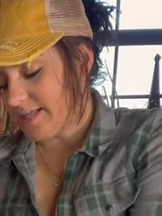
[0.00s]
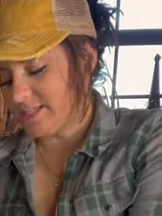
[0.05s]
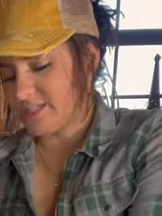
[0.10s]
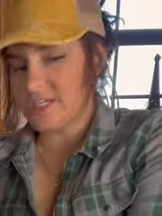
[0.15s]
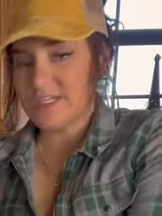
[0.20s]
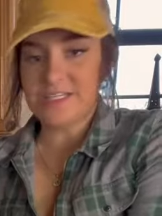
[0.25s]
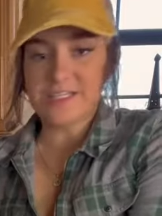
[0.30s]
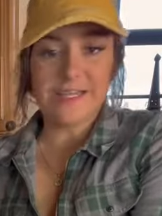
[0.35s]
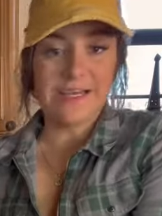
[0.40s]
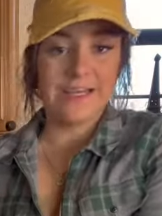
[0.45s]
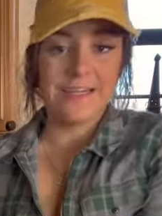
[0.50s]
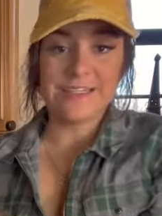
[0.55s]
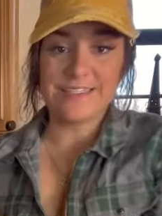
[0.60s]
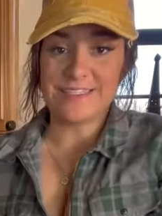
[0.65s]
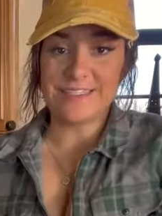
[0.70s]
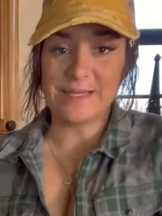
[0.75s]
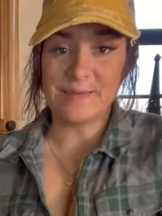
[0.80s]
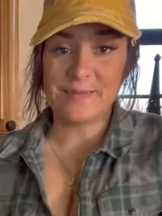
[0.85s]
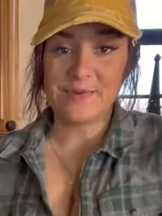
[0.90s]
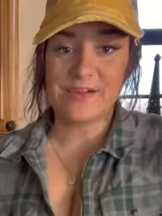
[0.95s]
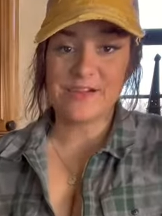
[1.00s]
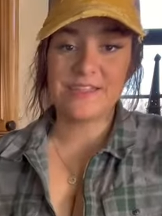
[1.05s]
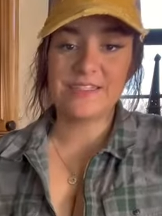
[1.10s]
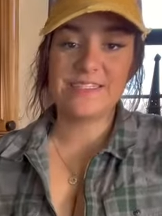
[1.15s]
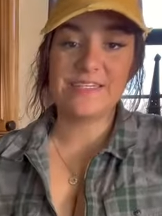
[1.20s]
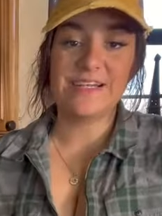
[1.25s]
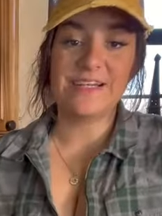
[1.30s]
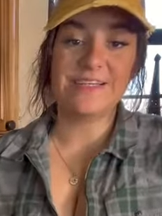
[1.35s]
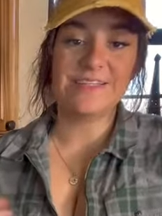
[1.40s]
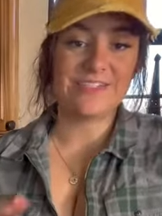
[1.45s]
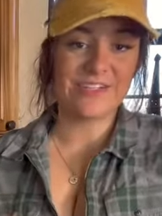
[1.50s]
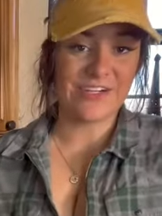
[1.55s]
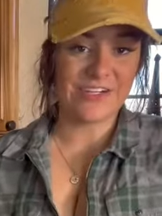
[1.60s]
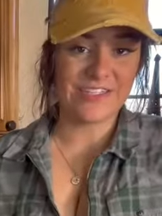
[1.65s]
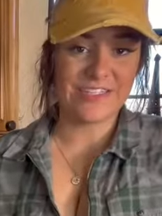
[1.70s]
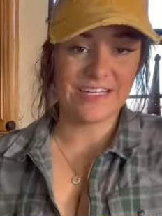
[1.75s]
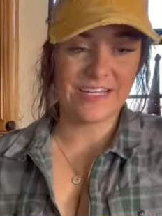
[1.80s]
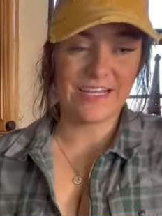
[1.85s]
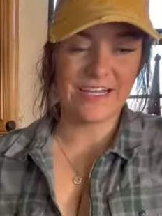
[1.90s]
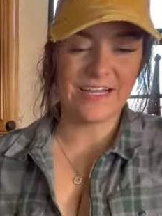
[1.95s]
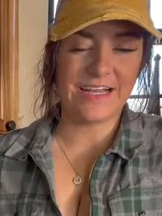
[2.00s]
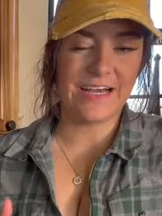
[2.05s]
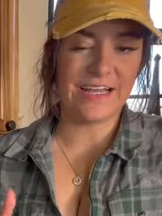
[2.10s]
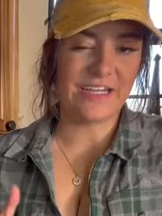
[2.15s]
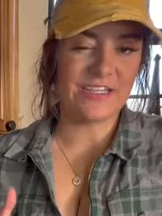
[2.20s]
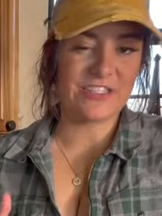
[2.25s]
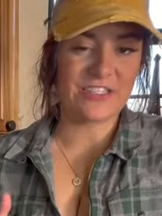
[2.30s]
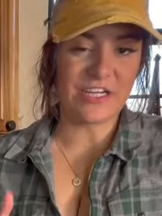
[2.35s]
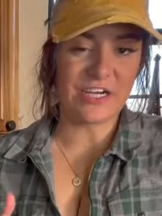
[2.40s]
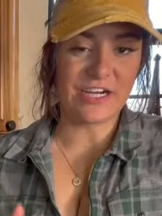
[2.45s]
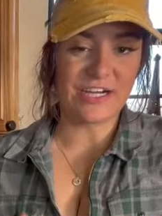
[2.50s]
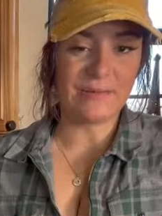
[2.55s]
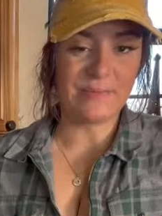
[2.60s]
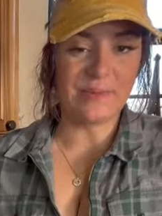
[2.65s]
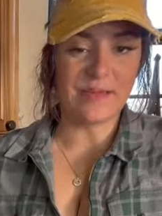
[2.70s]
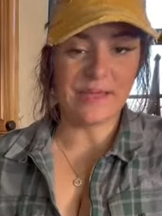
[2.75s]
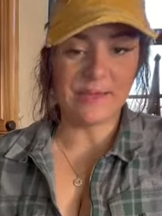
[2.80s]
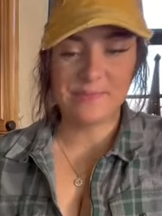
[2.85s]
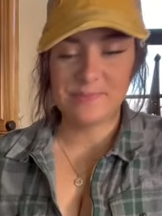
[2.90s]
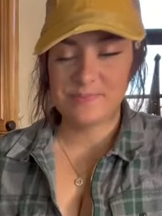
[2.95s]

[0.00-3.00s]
just let it simmer until it starts to get kind of syrupy.